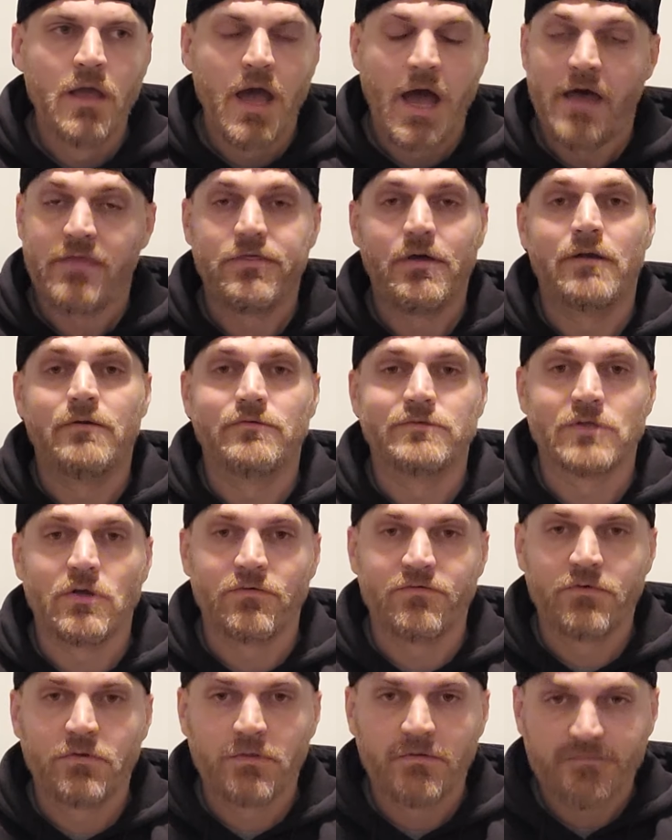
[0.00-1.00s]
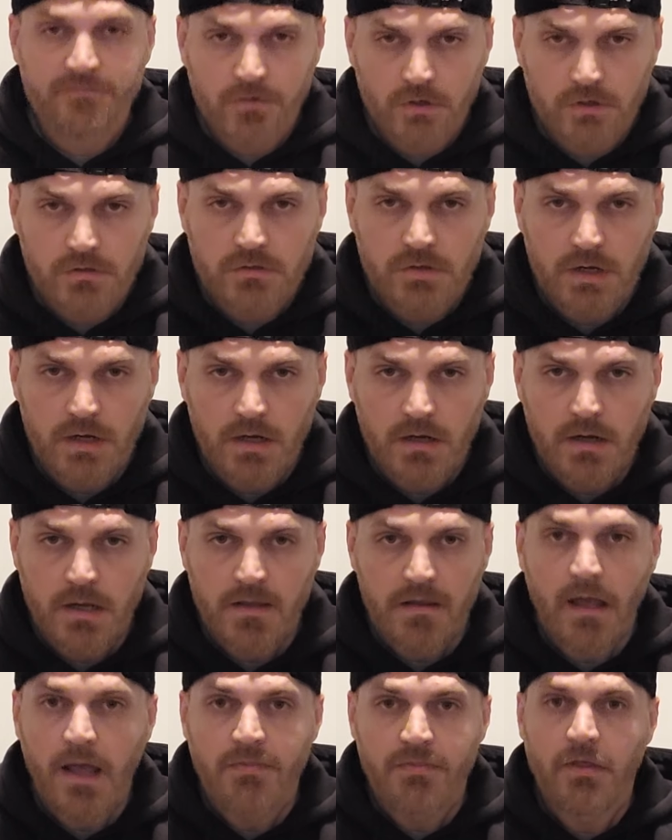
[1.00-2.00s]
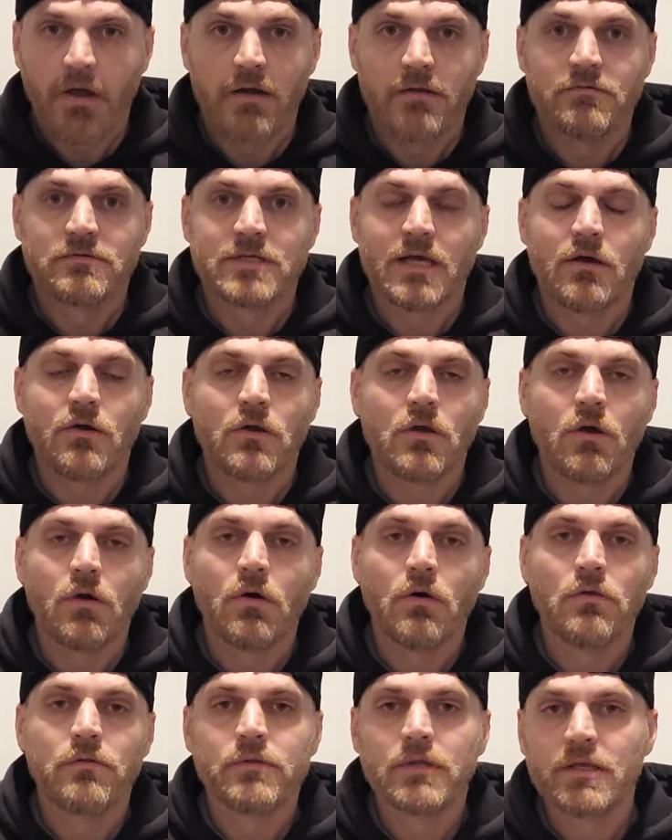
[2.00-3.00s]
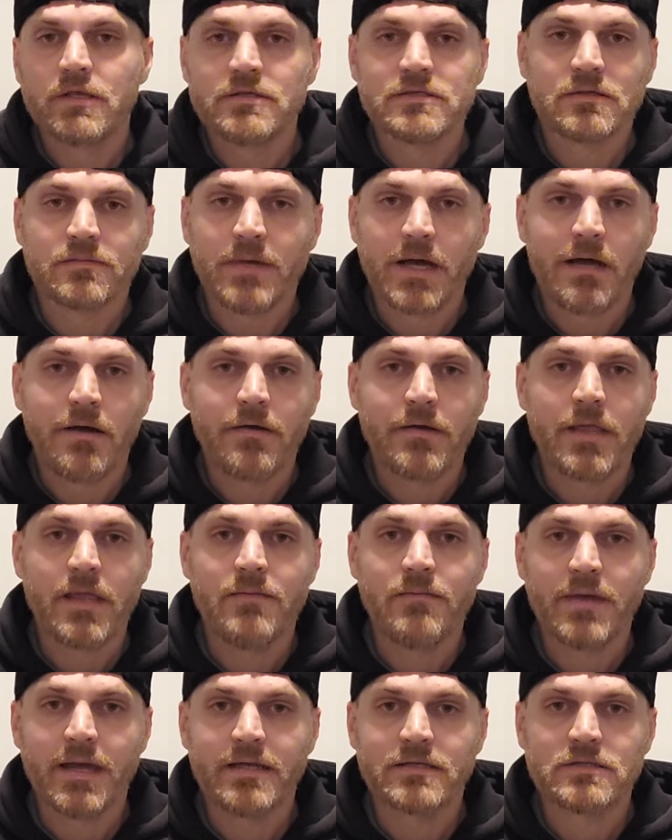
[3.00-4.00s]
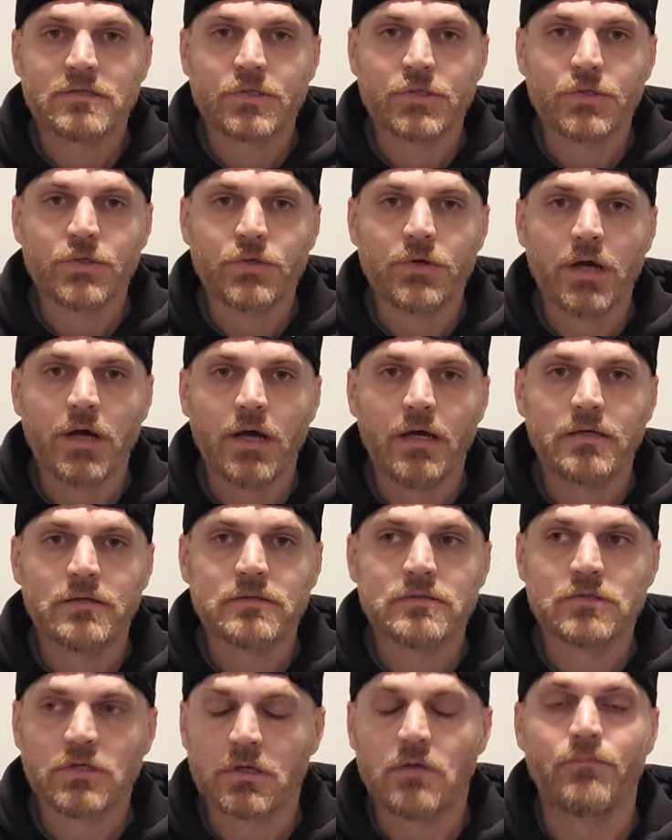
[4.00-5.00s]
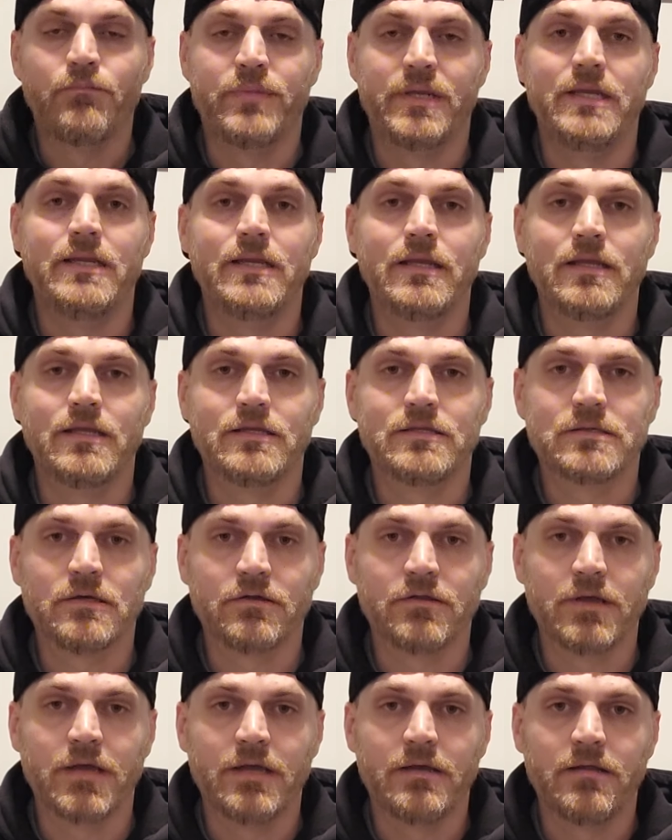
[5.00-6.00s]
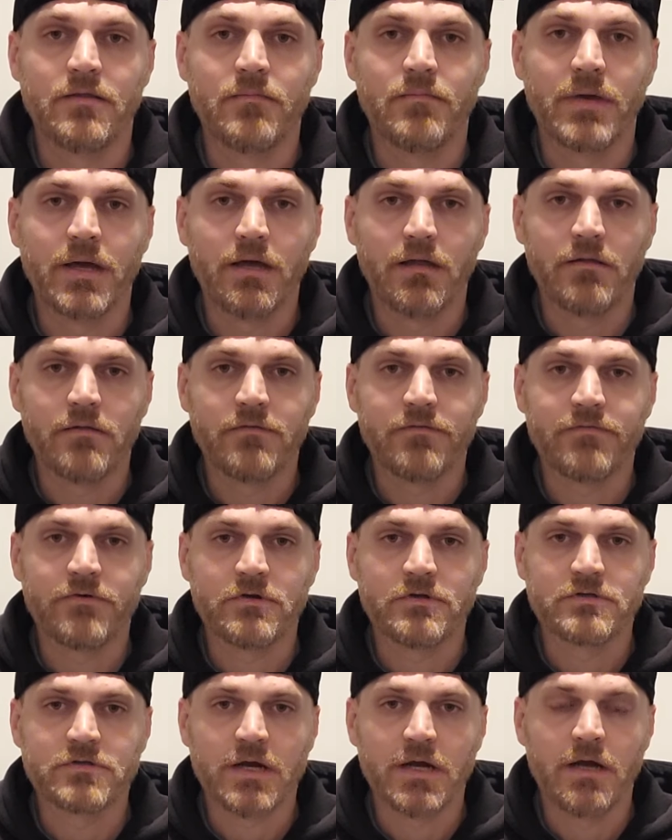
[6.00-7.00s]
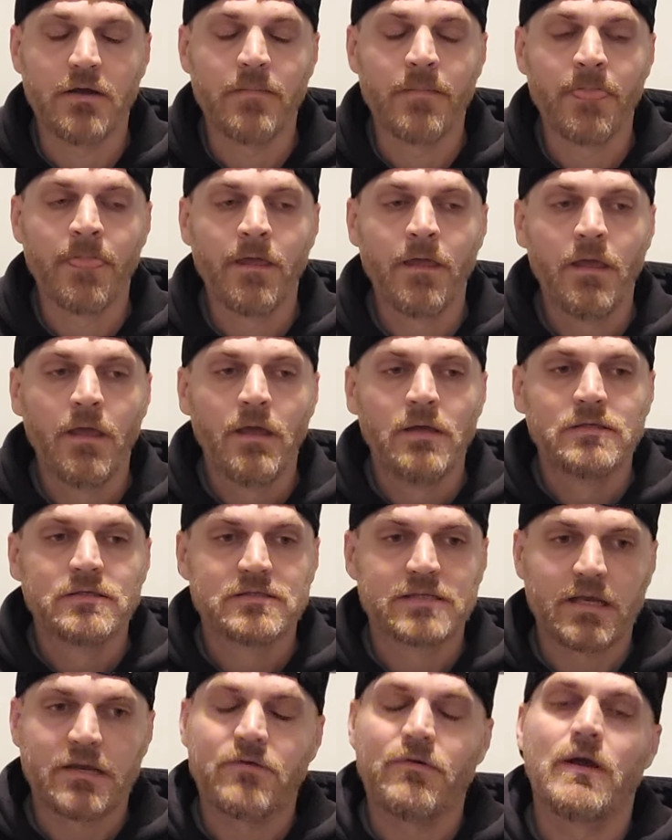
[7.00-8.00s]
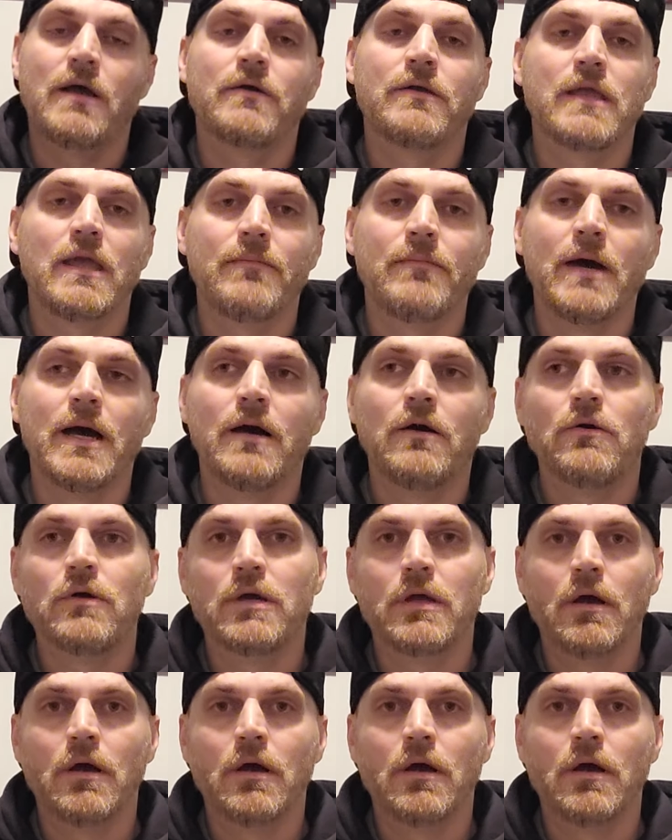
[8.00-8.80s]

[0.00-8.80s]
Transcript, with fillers: I thought it was over in the first round. I, I thought he was out cold. He somehow came back to, uh, took a beating until the end of the bell of the first round. Second round came out.